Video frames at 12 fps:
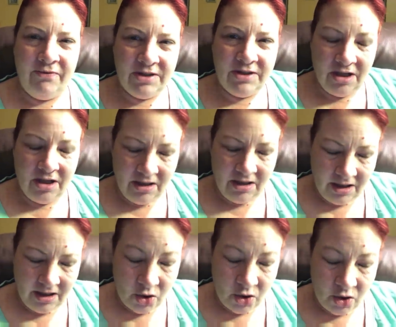to uh,
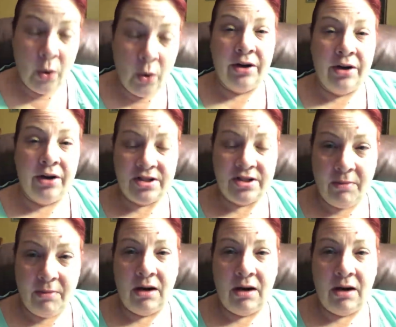Twitter
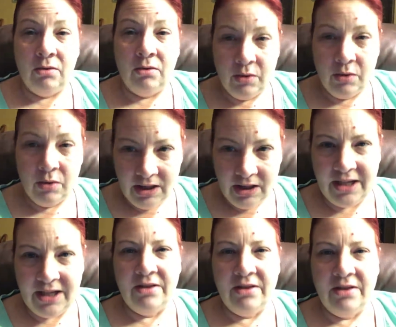tomorrow with a link
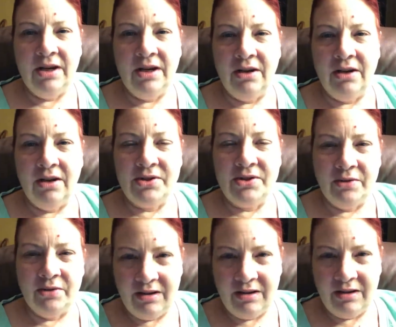to the video, so
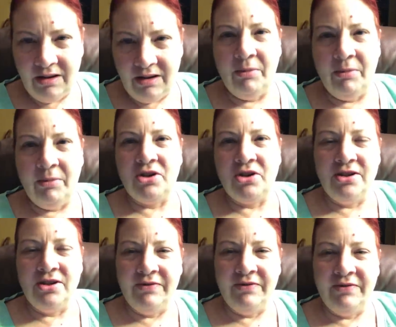that I might try to
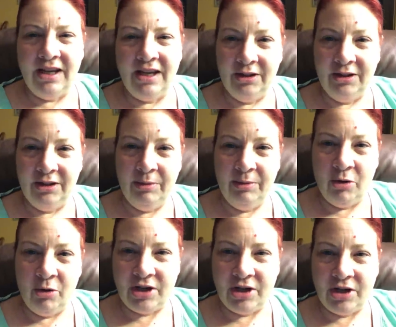see if I can get a little bit more
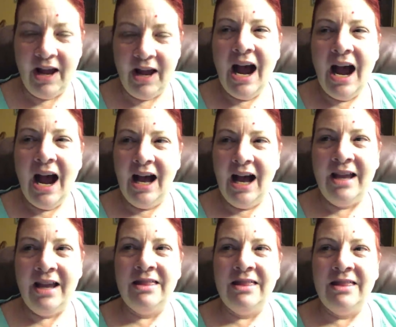traffic. I
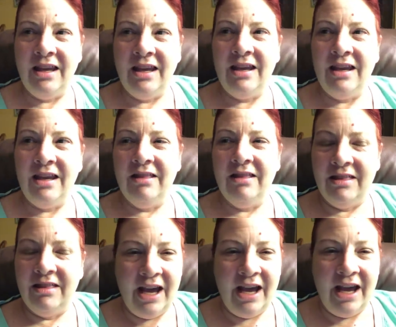think
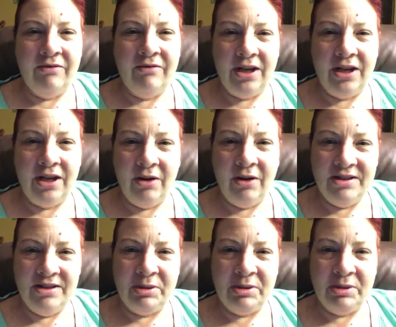that video has
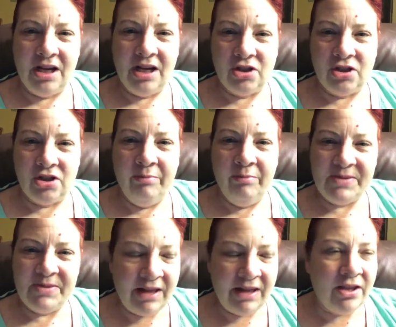a potential. Miss
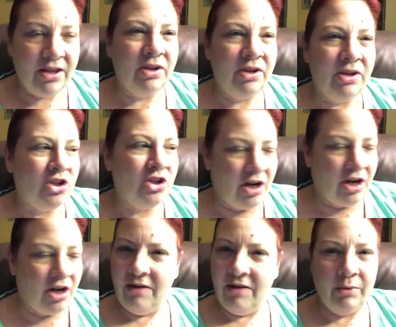Bethy, you need to share it
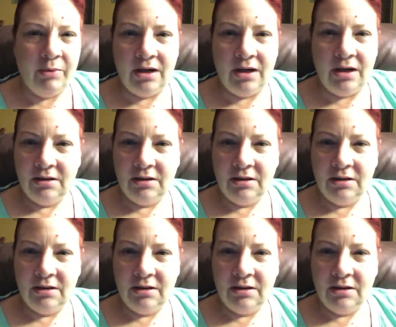everywhere.